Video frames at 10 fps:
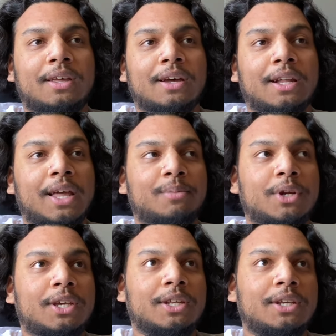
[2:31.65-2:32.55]
a
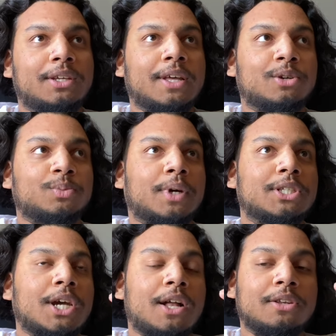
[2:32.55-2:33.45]
Lamborghini. That was my
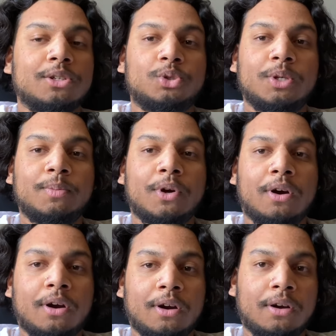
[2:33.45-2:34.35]
childhood dream
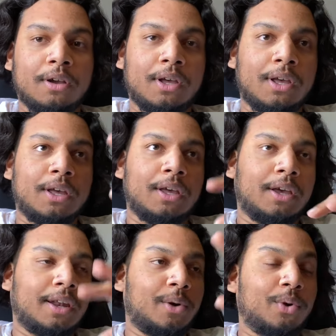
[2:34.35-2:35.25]
car,
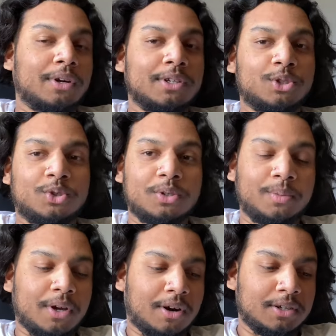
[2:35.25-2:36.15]
and I worked
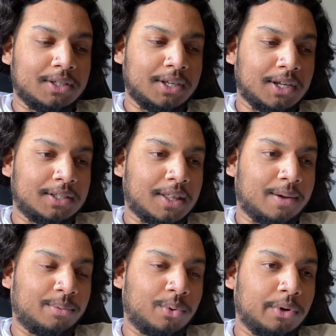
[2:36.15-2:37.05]
extremely hard to get to
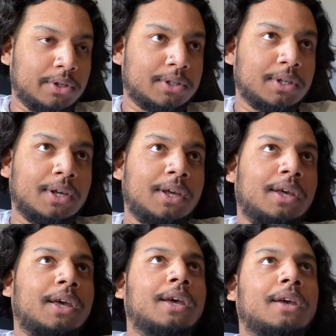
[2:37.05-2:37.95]
that point.
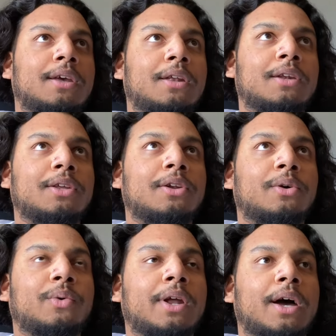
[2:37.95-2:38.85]
And you
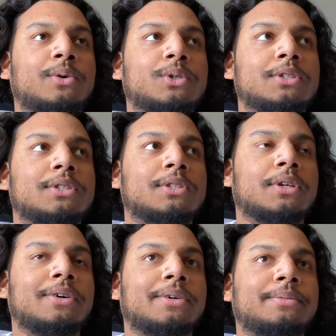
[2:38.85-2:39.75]
know, when I was
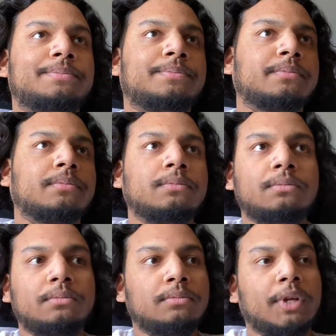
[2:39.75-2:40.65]

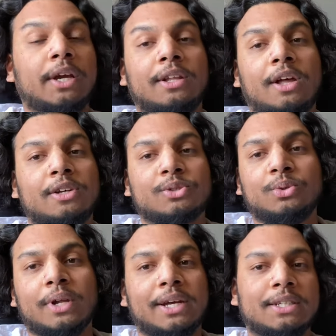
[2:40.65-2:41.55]
in law
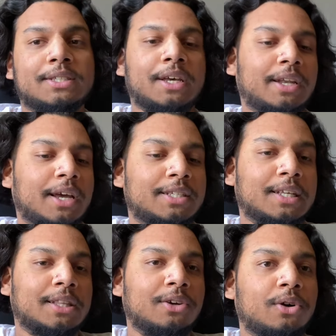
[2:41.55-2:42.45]
school, like I said, I
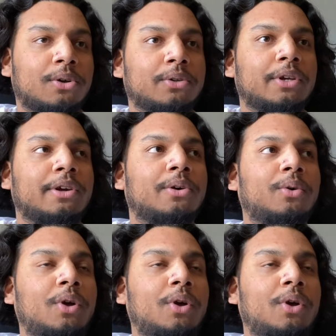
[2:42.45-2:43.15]
set the goal, you know,